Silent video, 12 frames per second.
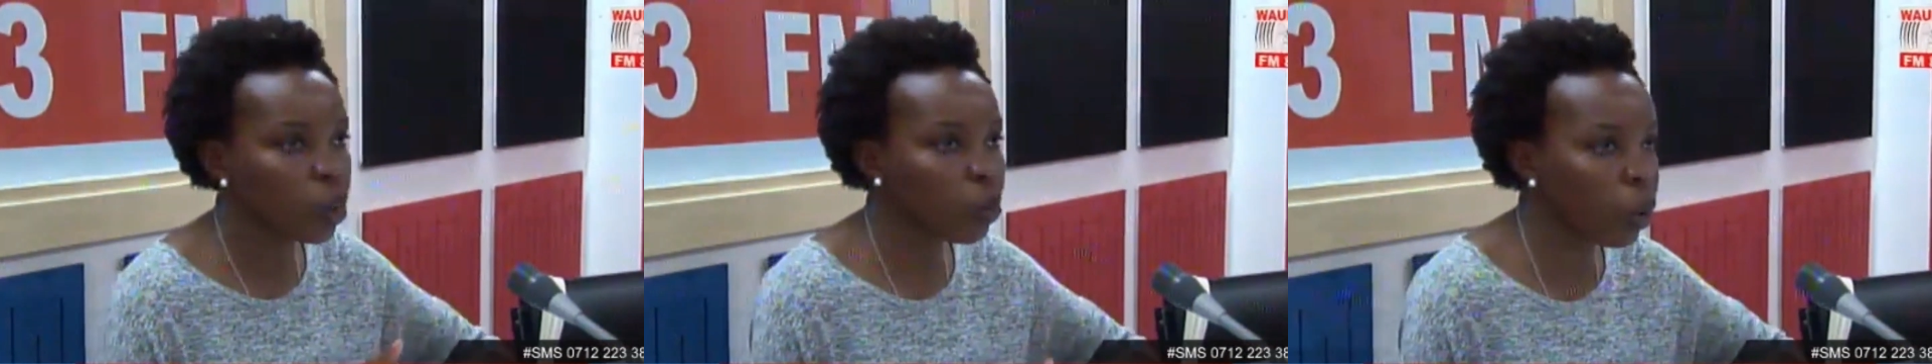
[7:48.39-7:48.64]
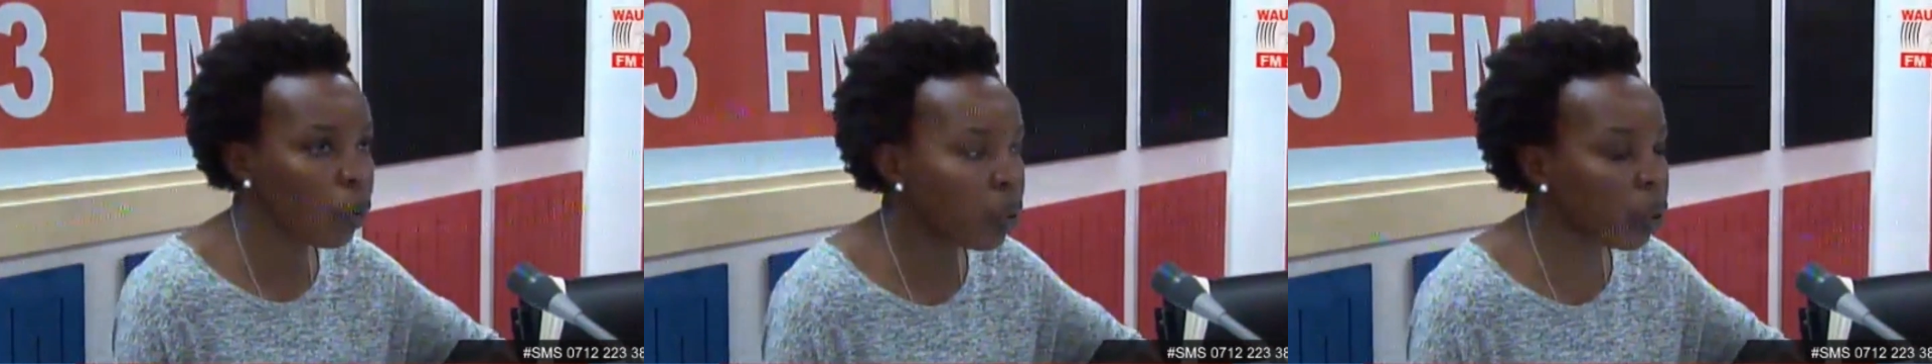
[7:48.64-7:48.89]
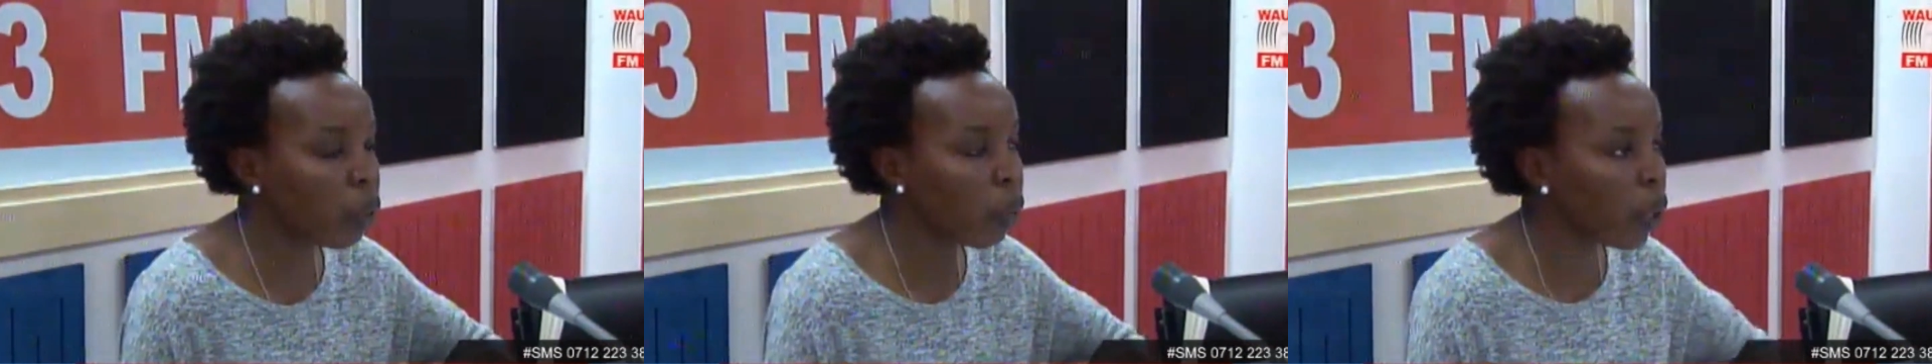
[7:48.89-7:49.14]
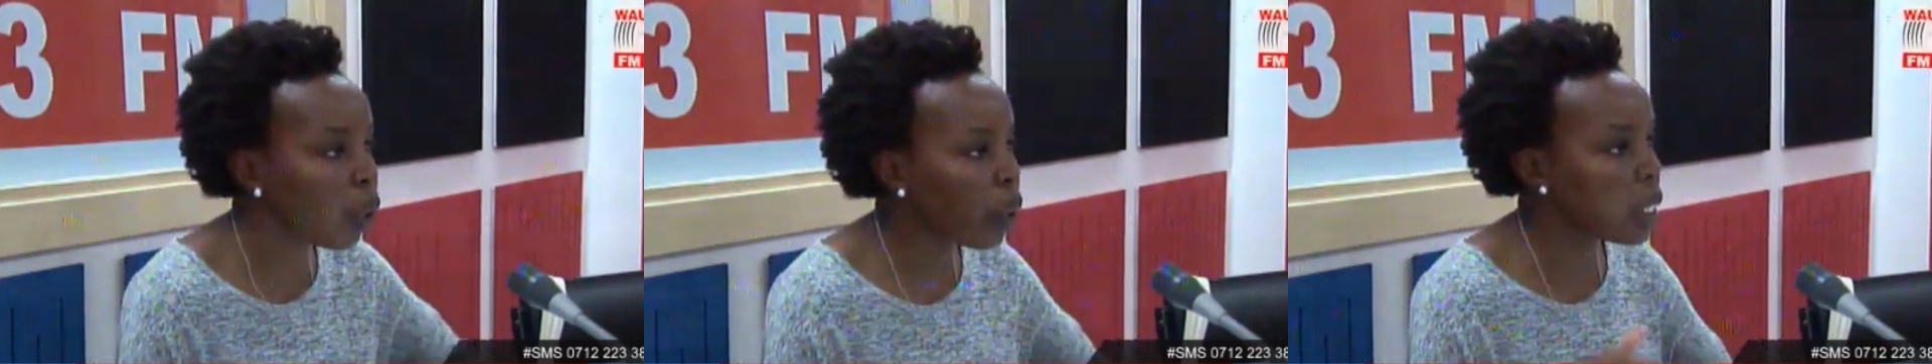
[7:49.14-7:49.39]
is just more for
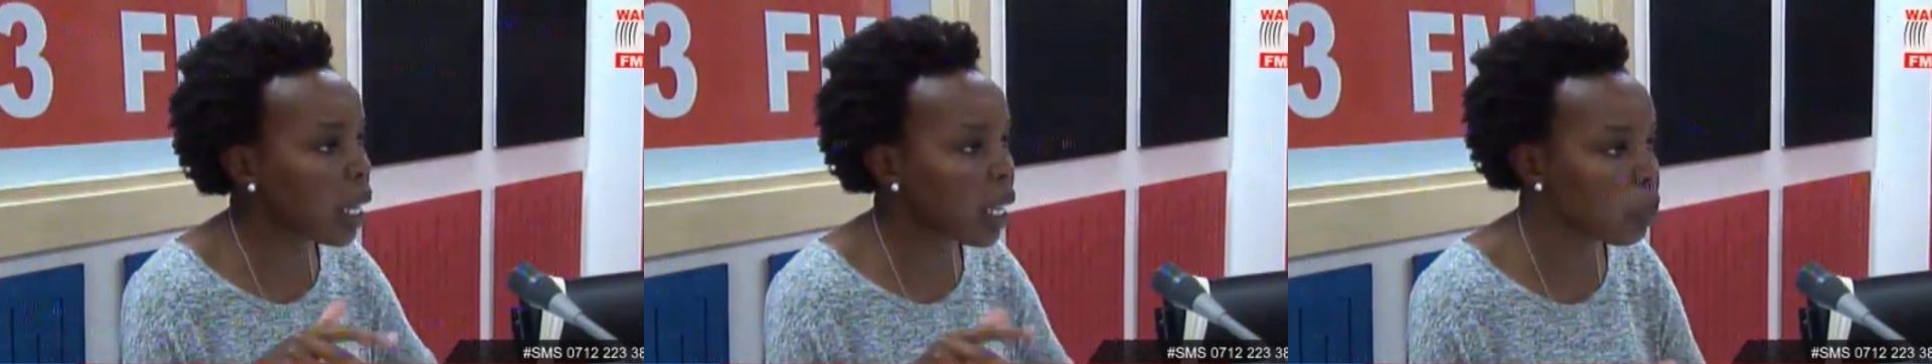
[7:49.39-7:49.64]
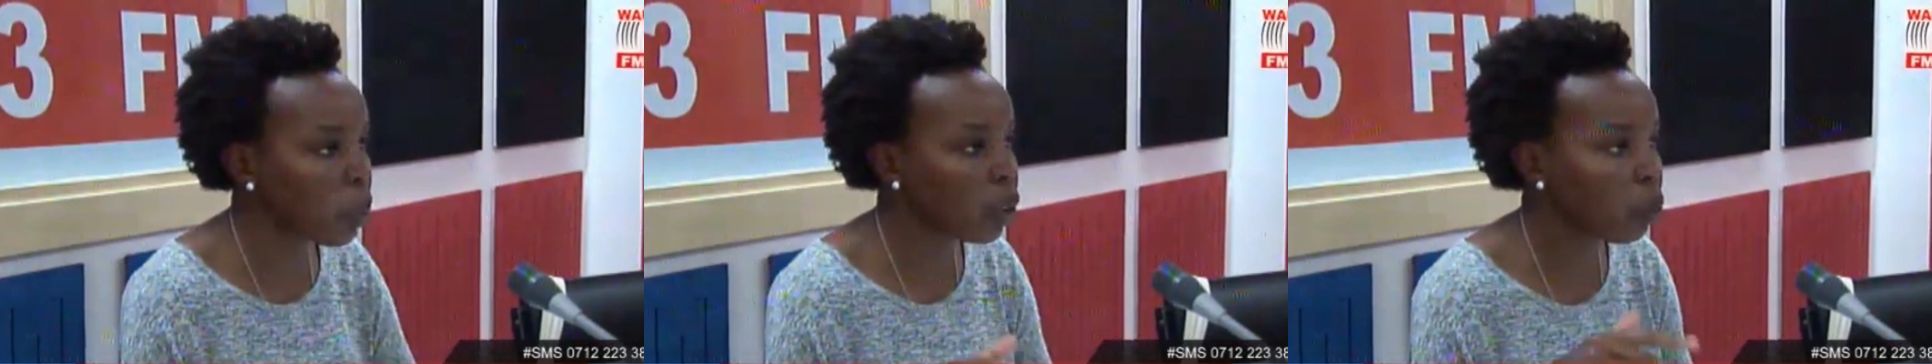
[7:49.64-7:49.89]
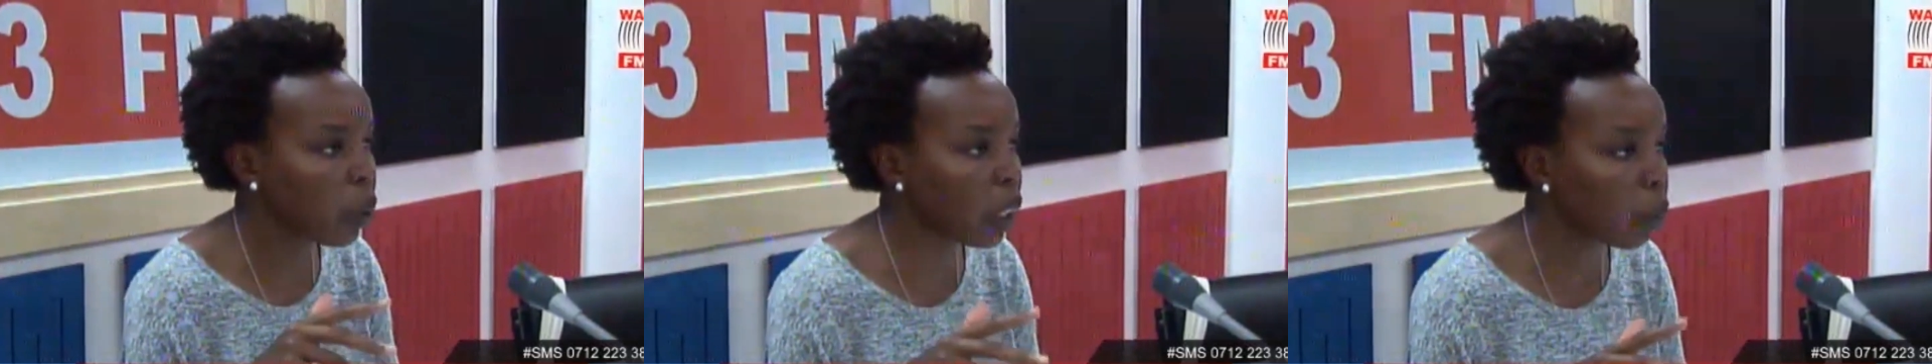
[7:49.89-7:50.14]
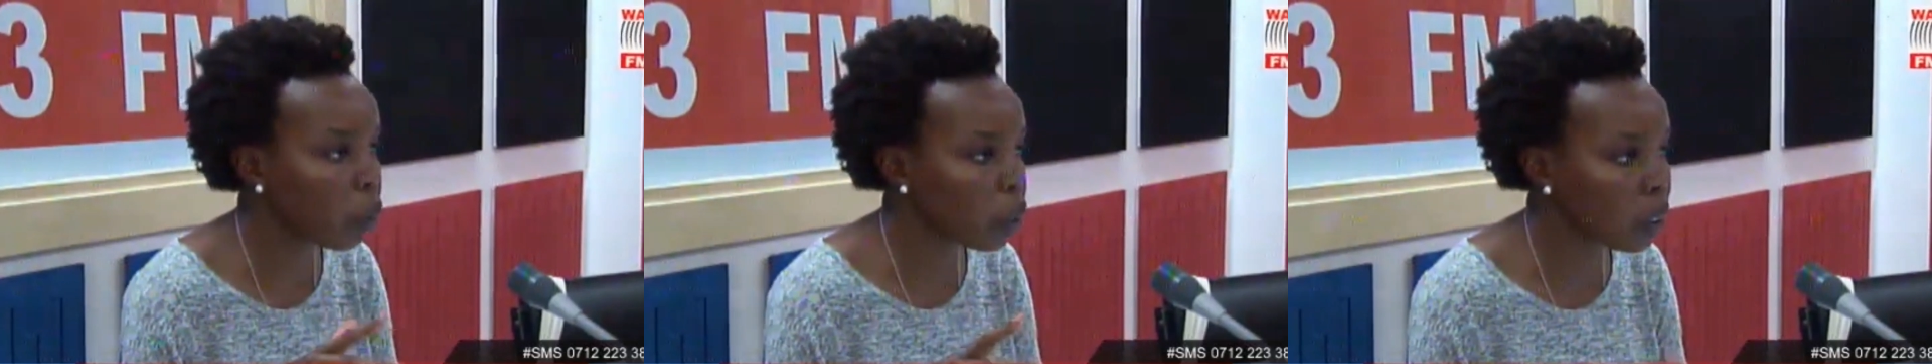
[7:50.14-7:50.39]
the rigorous aspect of being
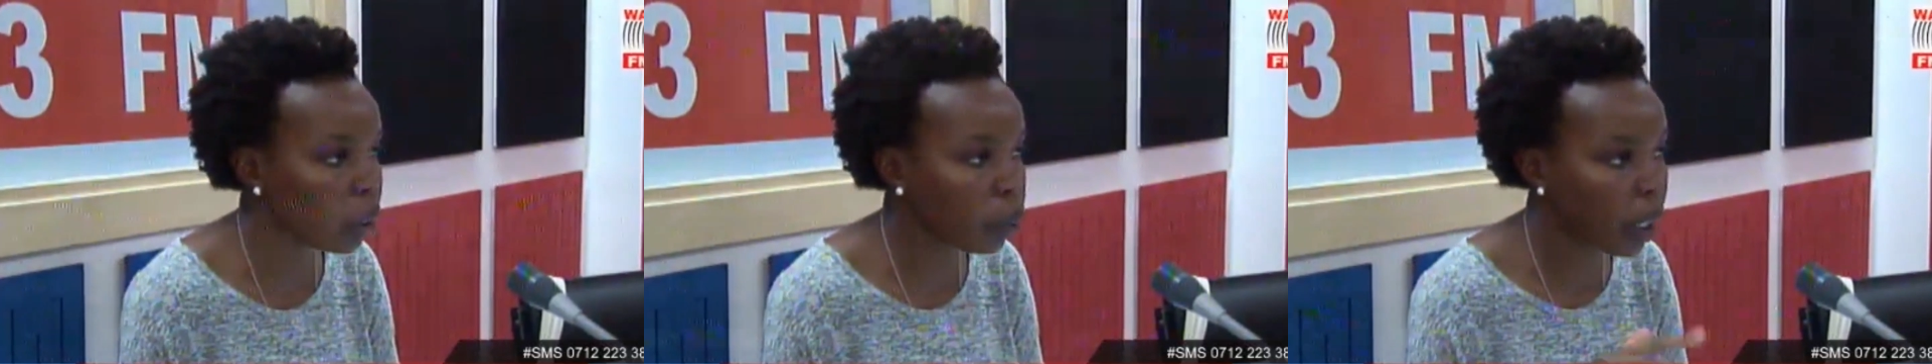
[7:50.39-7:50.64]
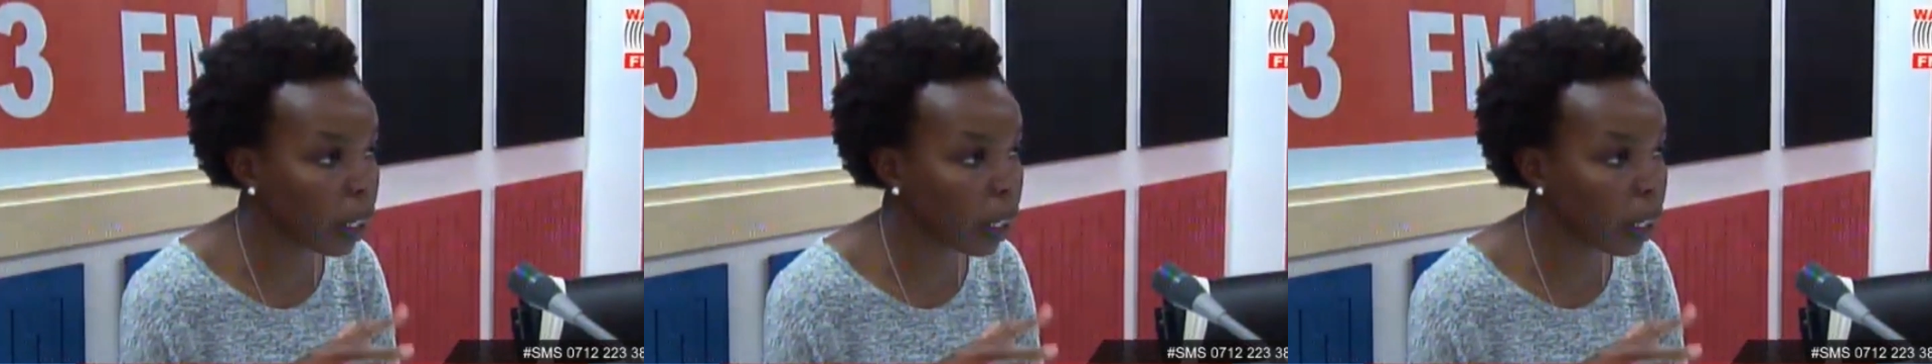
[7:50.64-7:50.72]
able to say, okay,